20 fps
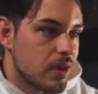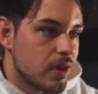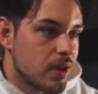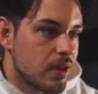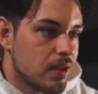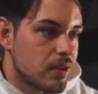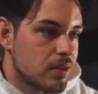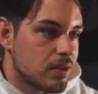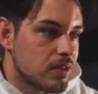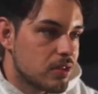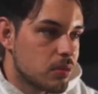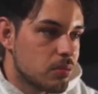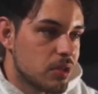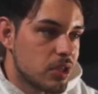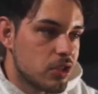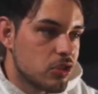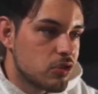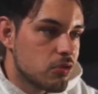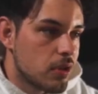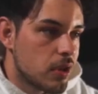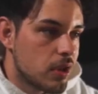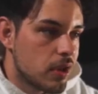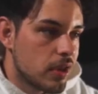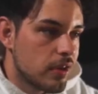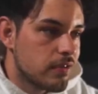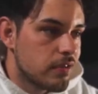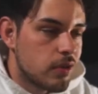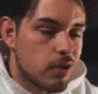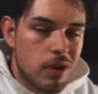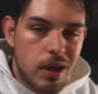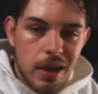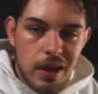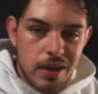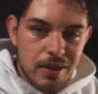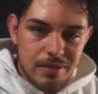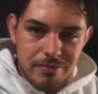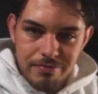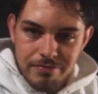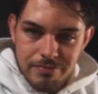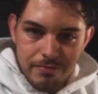and to be struggling for like
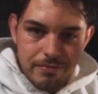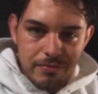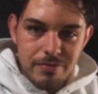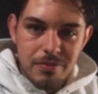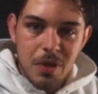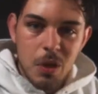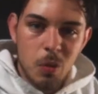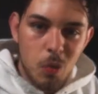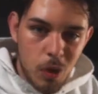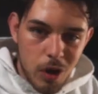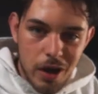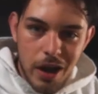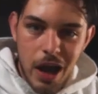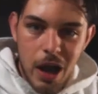1